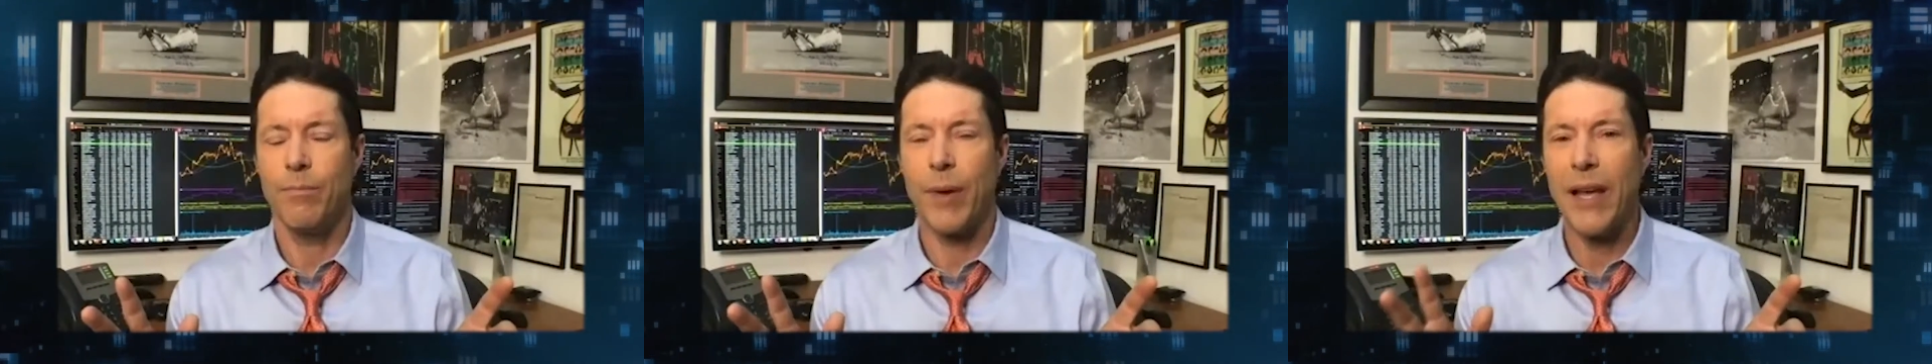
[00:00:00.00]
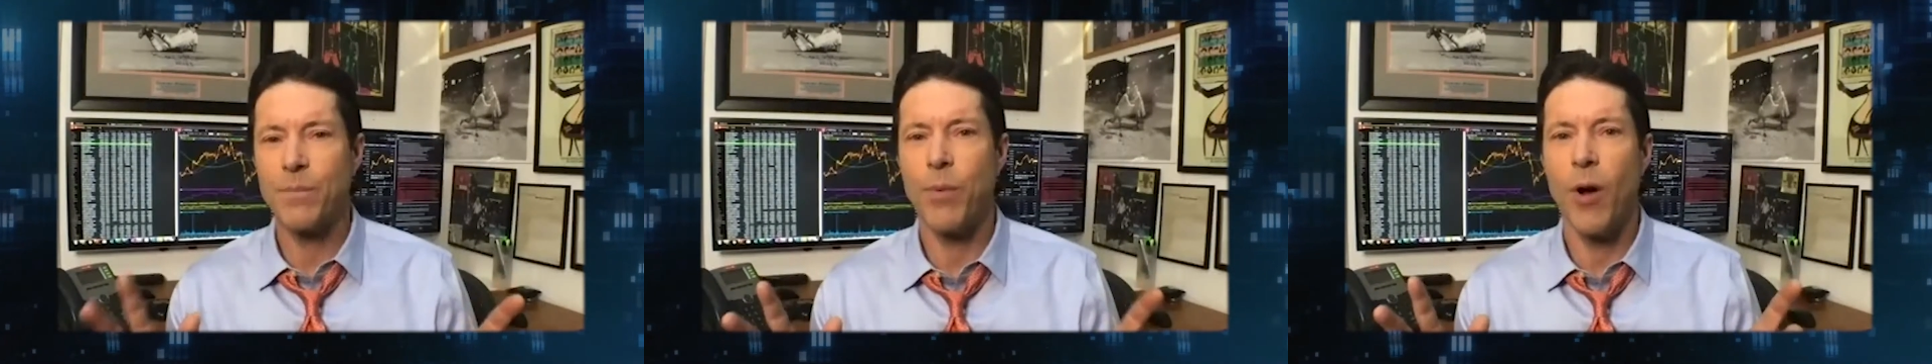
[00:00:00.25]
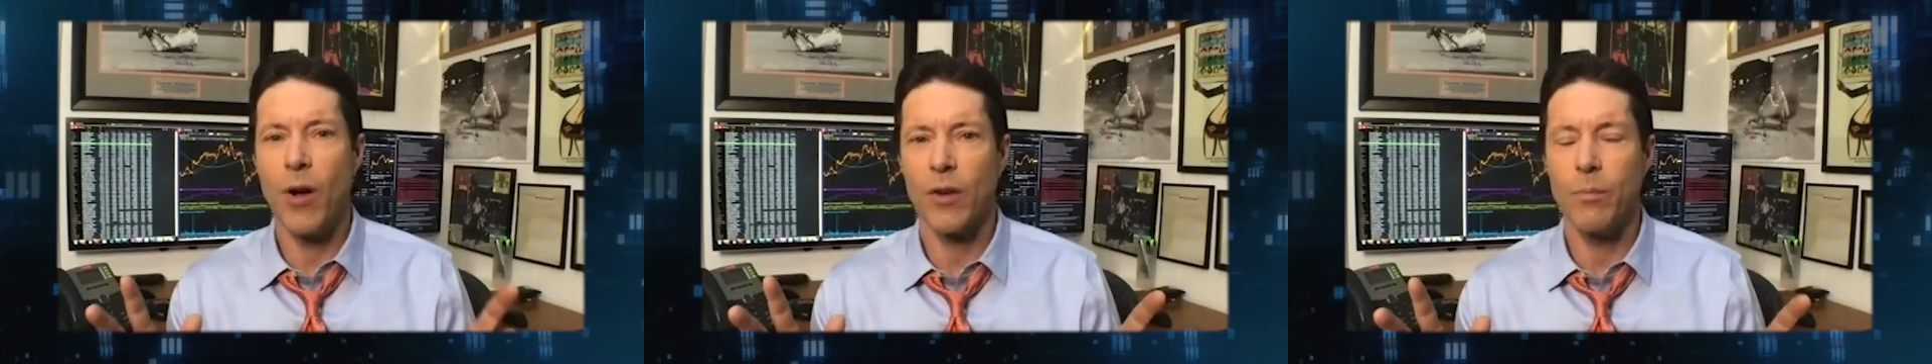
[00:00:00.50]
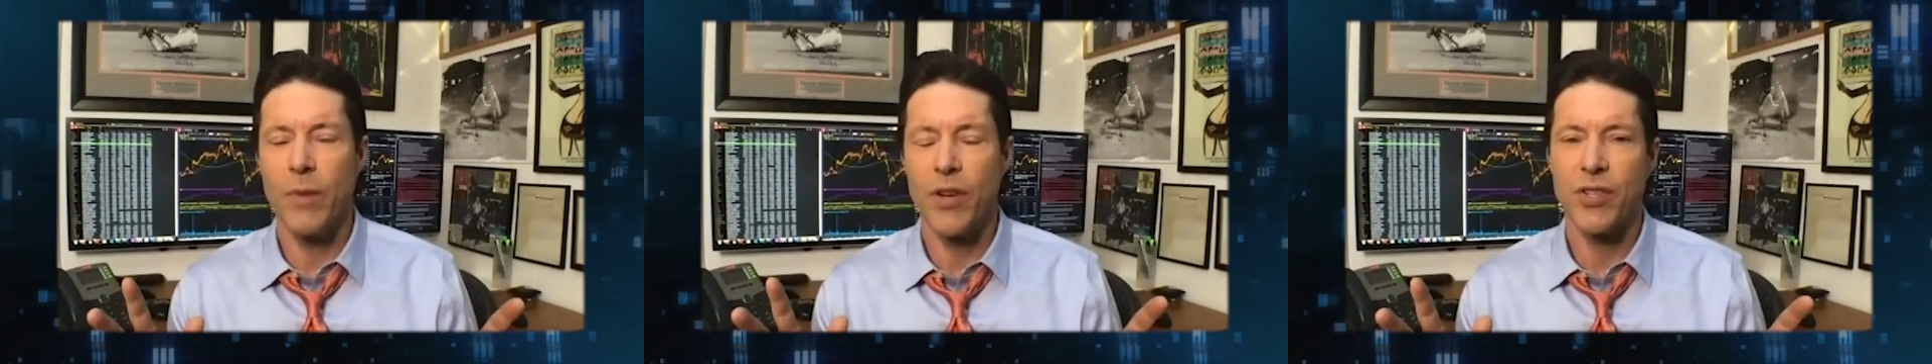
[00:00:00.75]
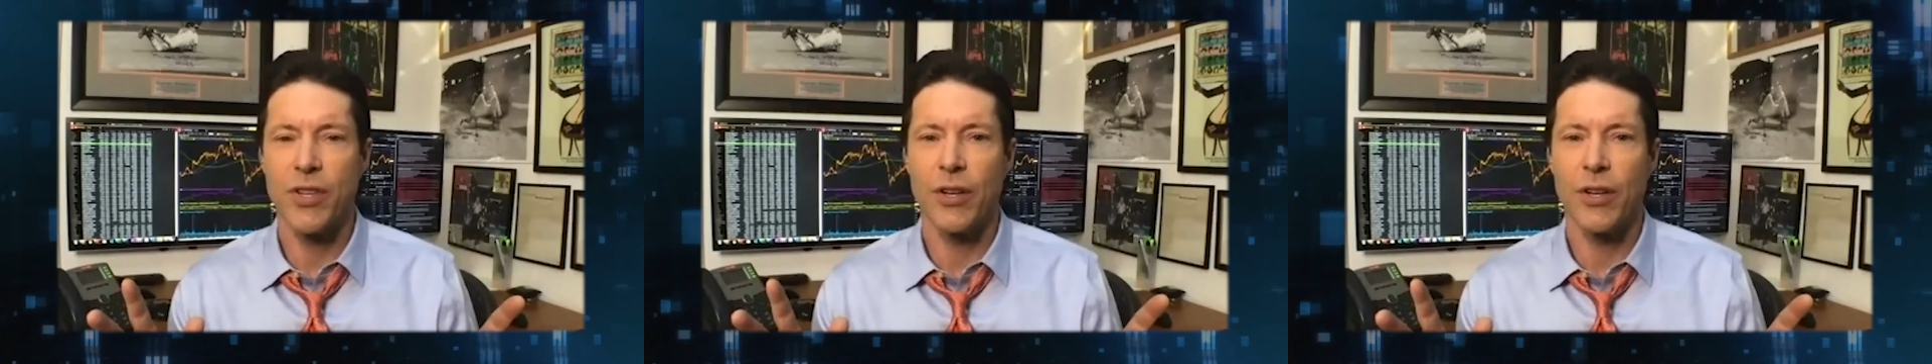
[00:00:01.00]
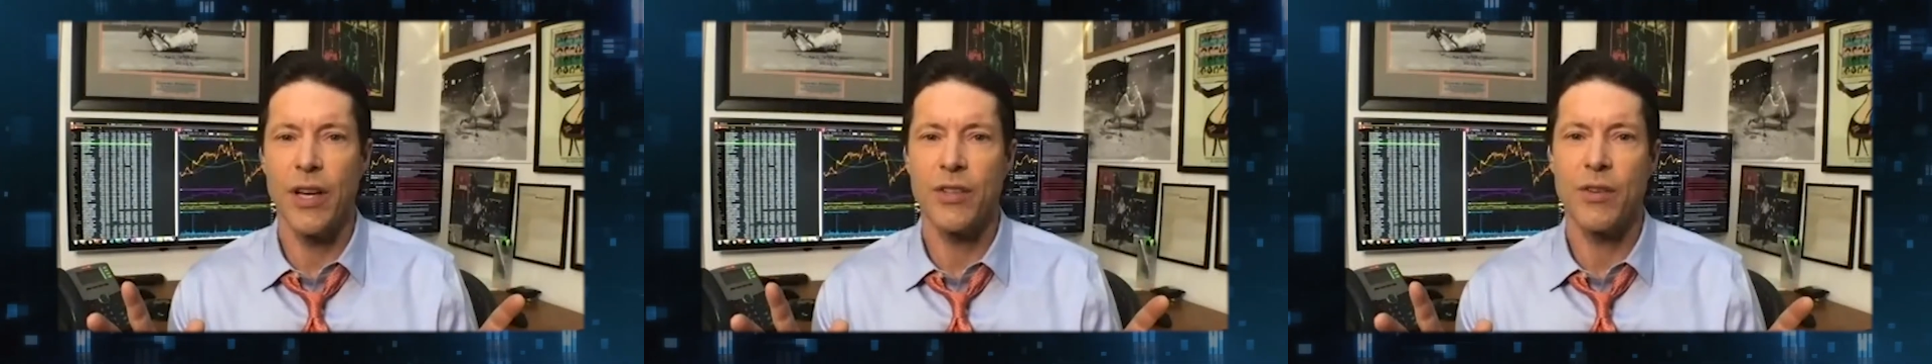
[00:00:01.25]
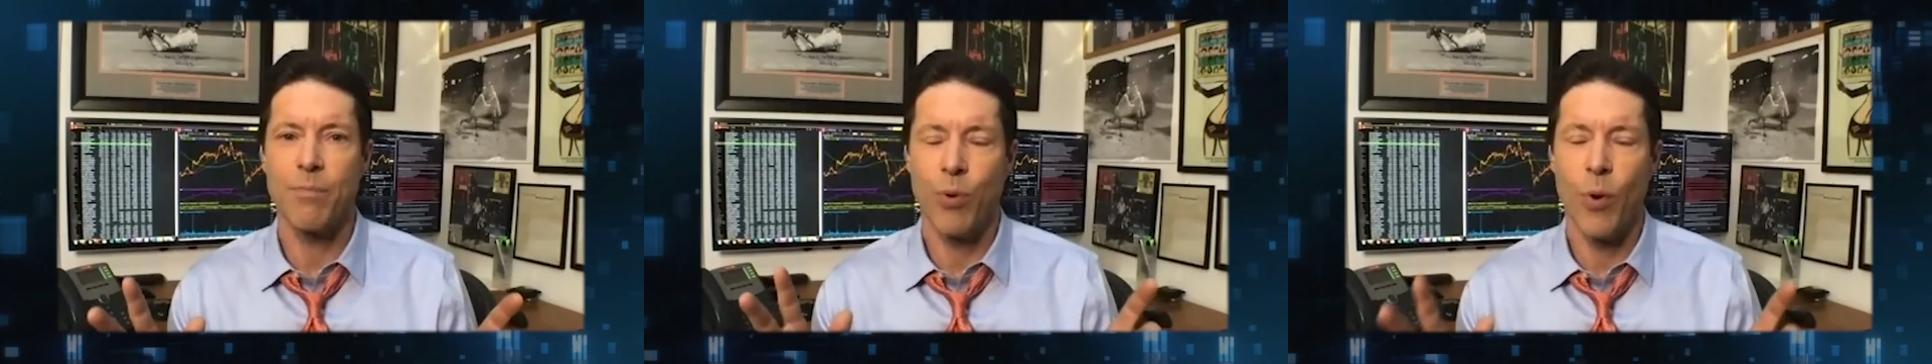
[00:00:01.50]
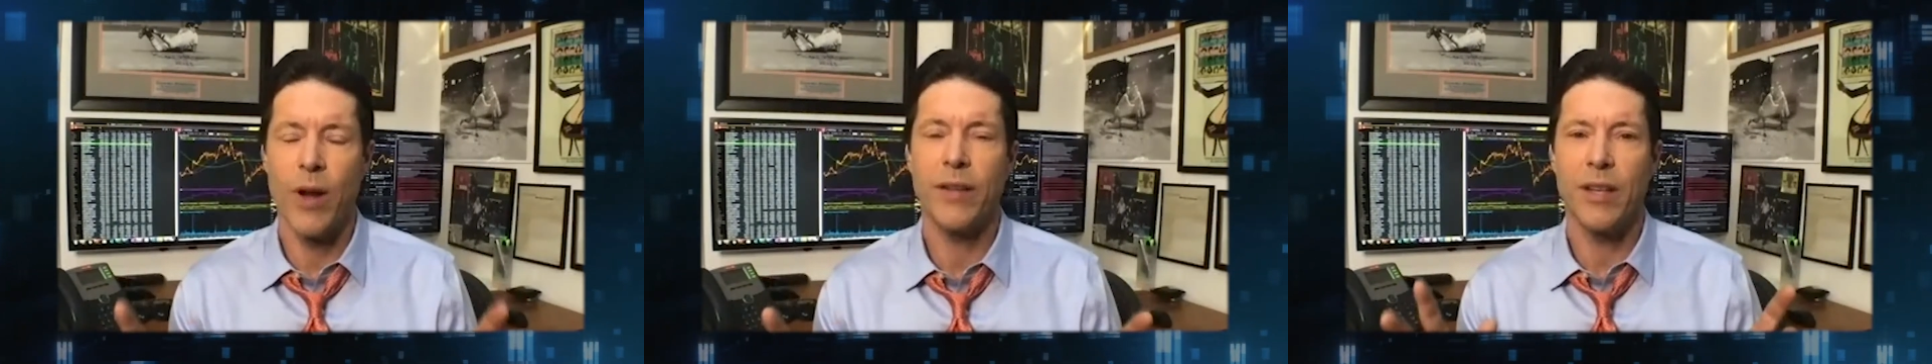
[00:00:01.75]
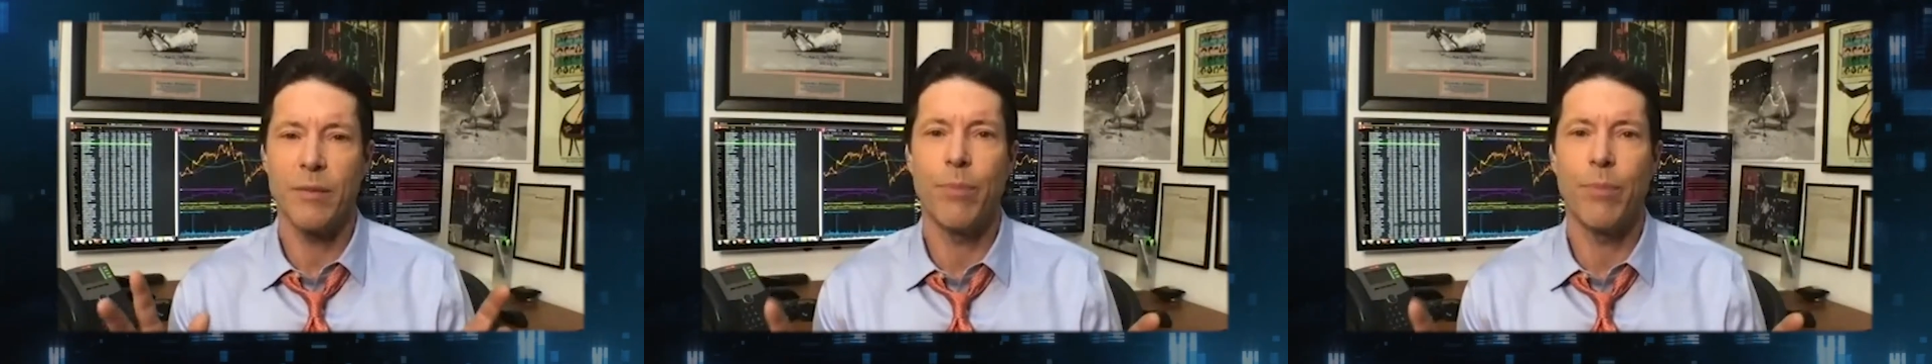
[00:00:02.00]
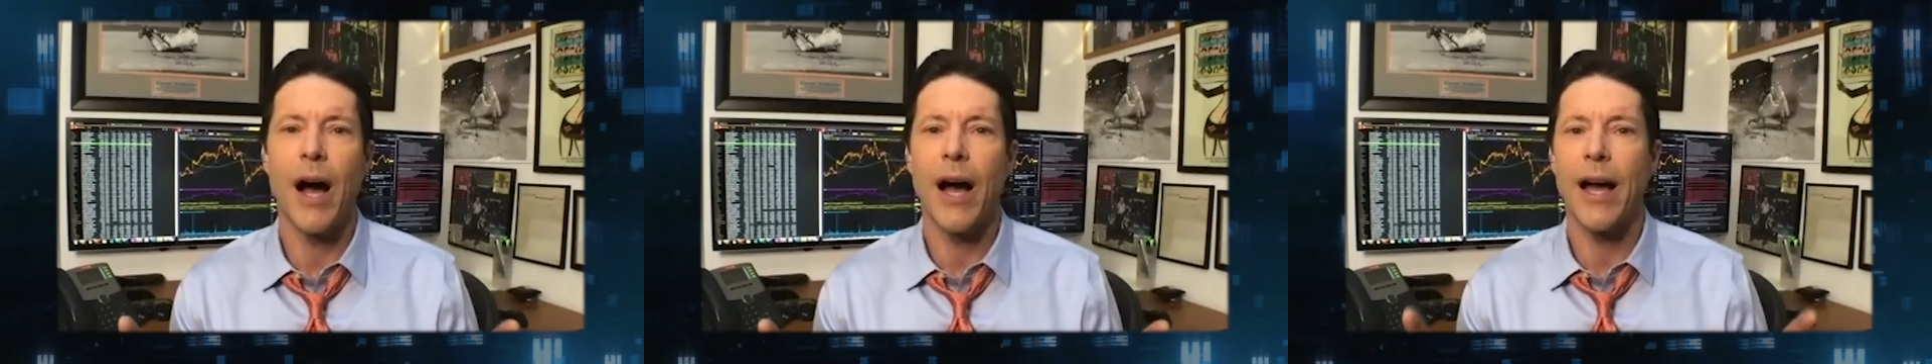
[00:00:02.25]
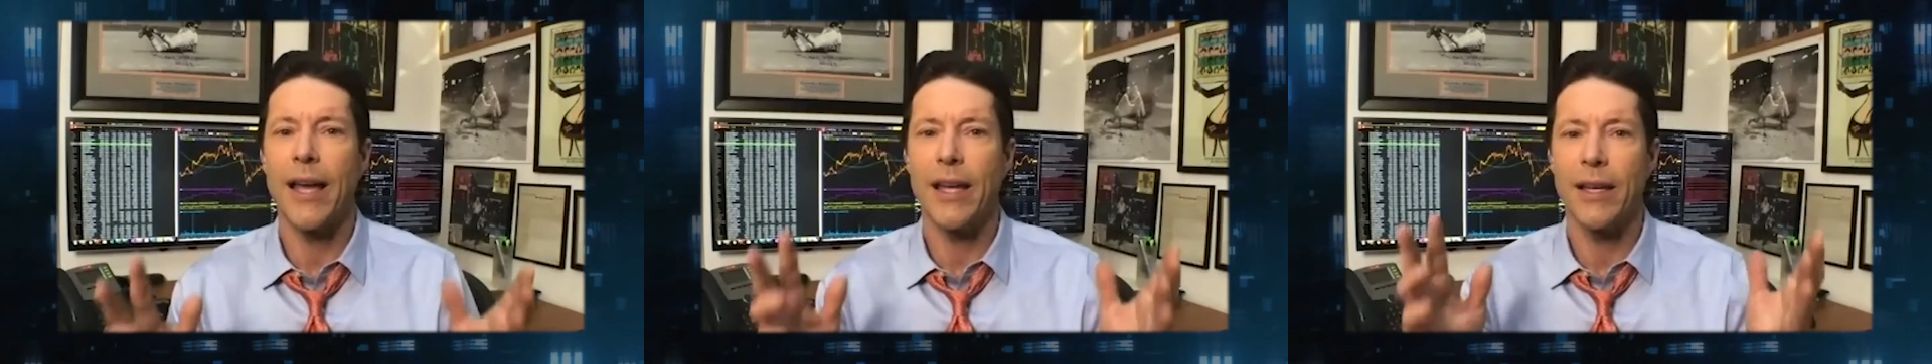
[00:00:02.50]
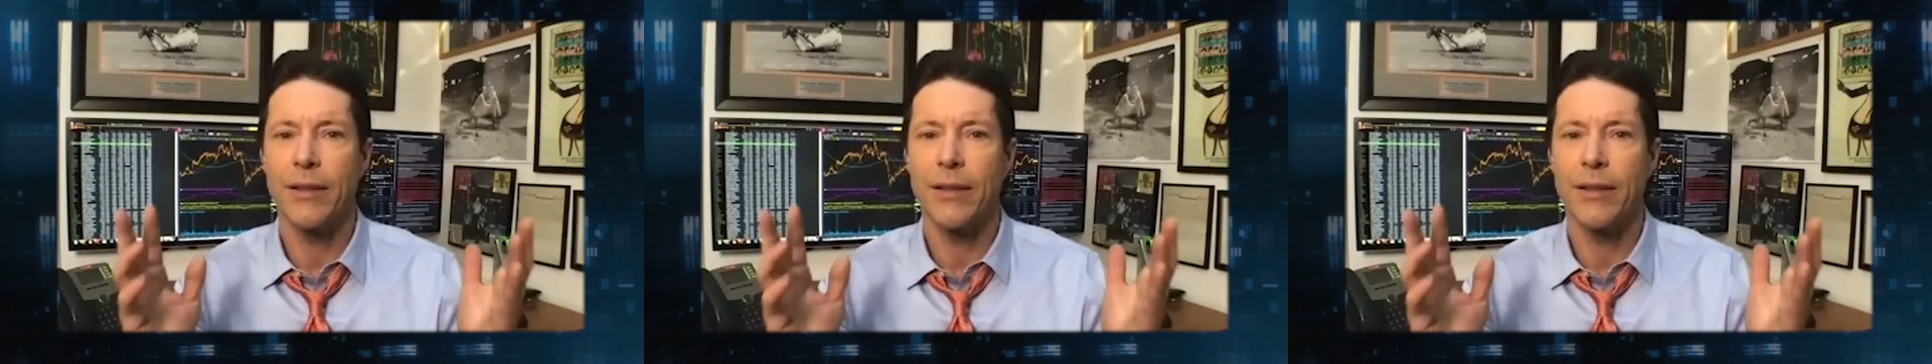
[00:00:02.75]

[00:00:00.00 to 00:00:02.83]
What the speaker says: baseball commissioner is appointed by